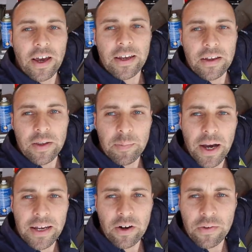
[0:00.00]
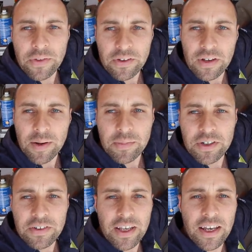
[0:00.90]
taken the paint off this lip
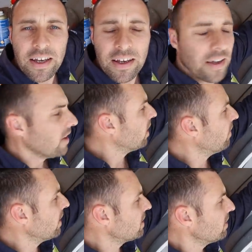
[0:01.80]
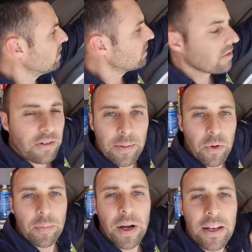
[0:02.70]
just here I've actually scraped
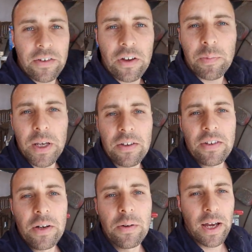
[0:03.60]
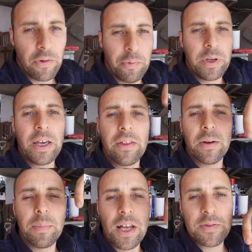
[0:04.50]
all the paint so it's bare steel it helps me get
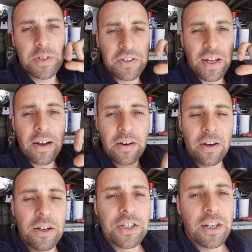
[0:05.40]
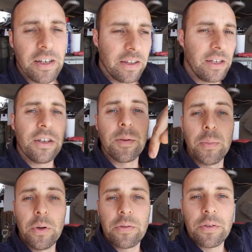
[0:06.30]
the plasma started initially and then you can
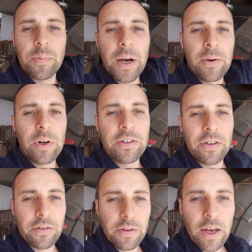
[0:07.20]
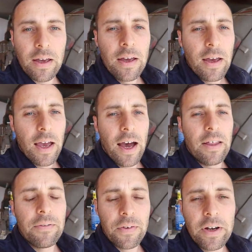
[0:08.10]
burn through the paint once you're through that and
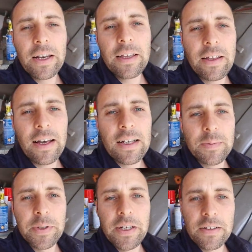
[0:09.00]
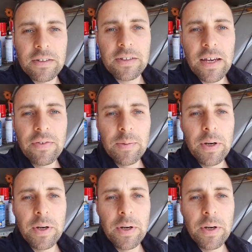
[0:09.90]
then finally the last bit is the safety